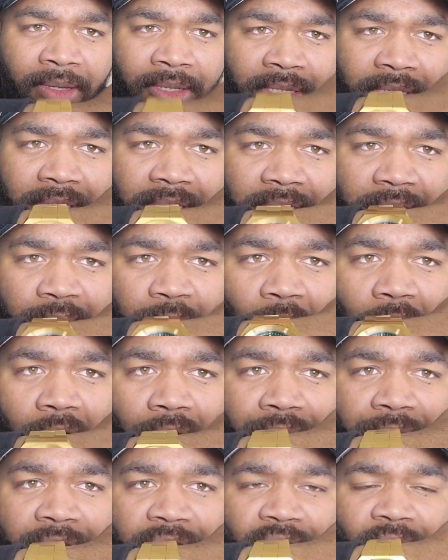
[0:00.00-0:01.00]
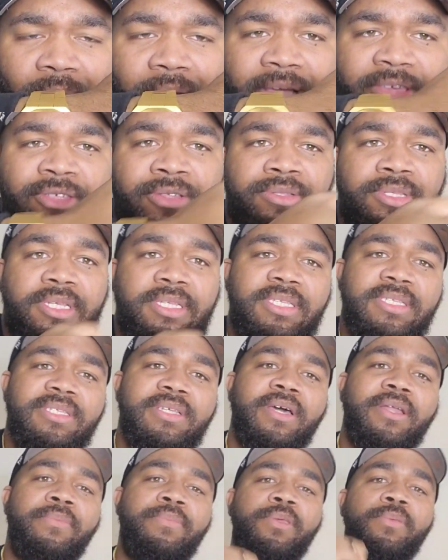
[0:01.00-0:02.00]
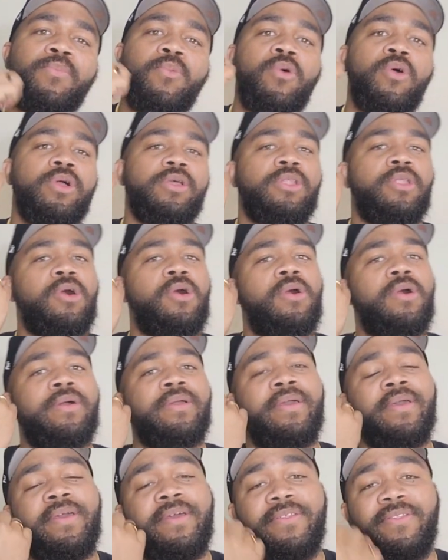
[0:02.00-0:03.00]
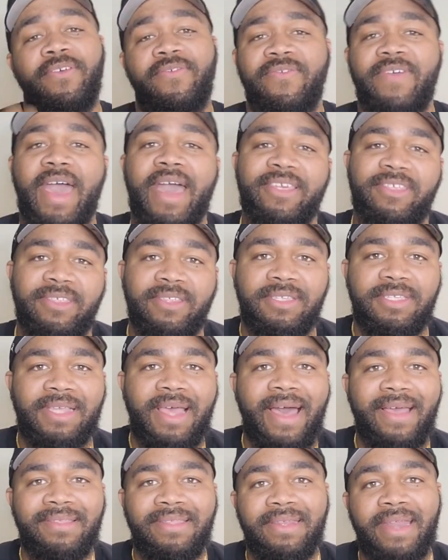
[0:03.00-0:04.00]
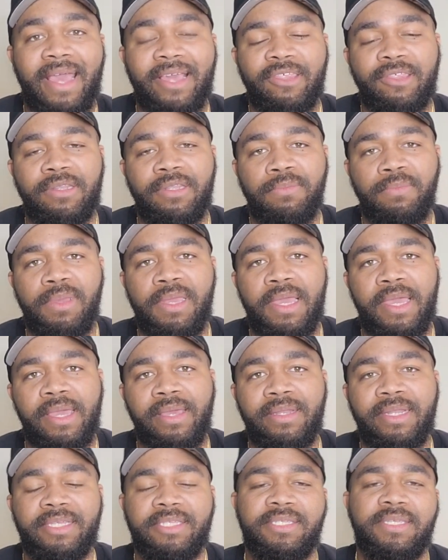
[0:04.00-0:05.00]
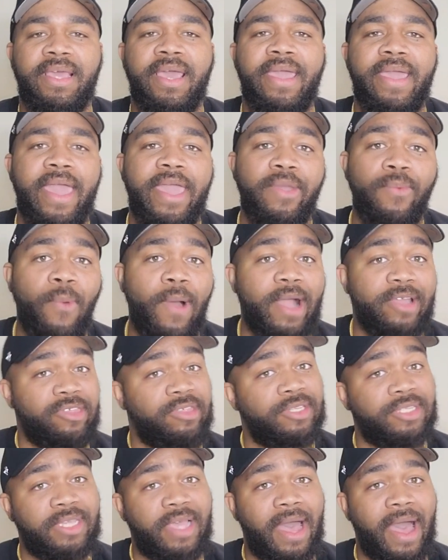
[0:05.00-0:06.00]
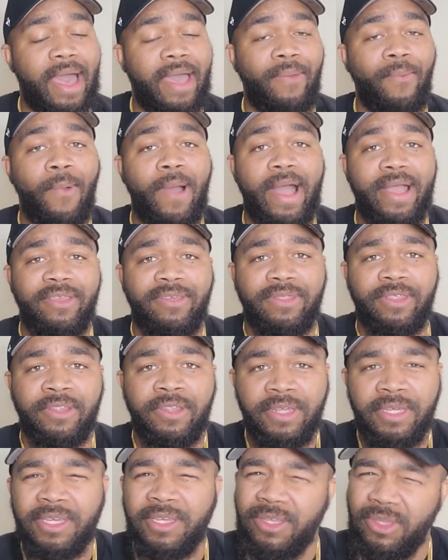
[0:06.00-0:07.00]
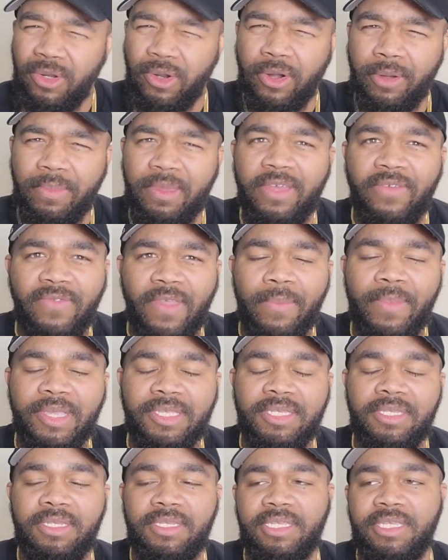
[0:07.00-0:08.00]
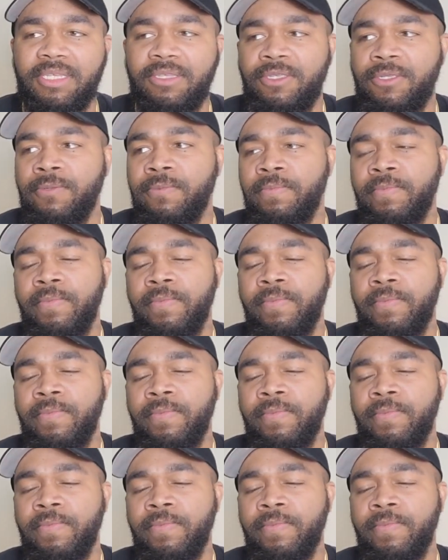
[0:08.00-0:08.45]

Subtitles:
to this Paul Rich watch, this is going to be more along the fashion side than actually being, let's say, a watches guy watch. You know what I mean? If that makes any sense.